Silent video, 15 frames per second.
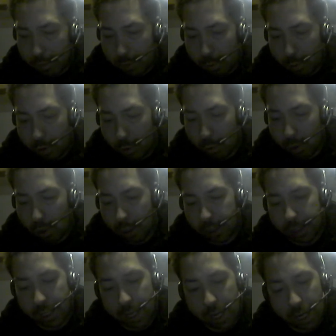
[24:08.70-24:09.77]
would
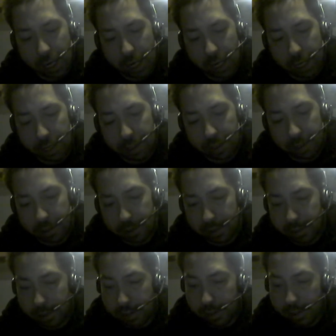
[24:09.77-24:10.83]
work on
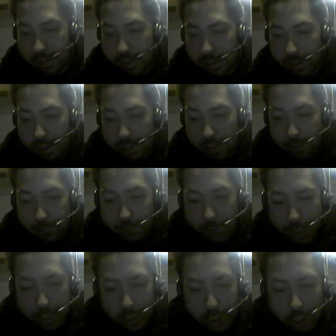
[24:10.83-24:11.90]
the
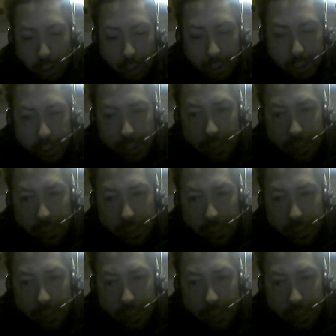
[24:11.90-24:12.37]
Fat Shark